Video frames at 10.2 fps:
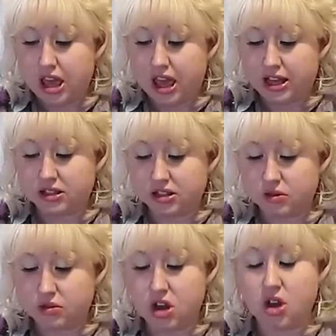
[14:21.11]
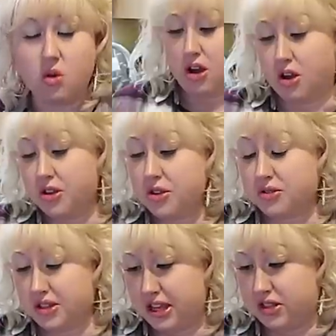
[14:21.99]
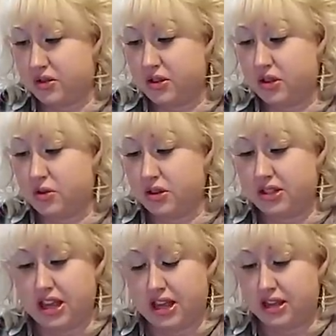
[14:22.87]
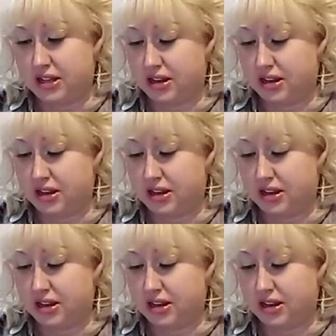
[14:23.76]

As you know, all of those things are in the Lord's hand